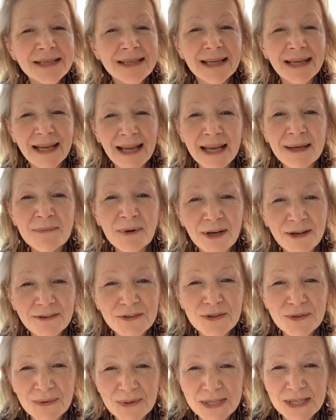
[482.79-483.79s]
that came
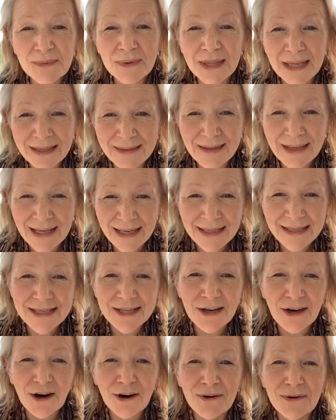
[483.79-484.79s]
afterwards within the
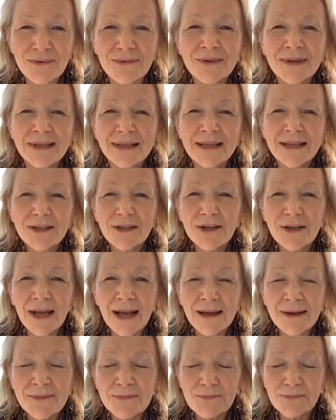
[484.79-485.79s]
Indigo
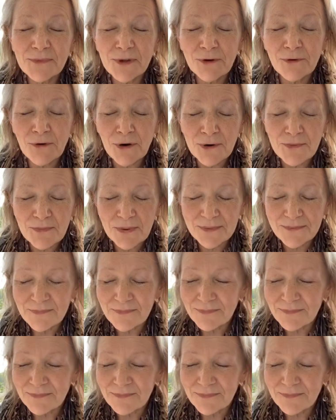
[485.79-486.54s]
group,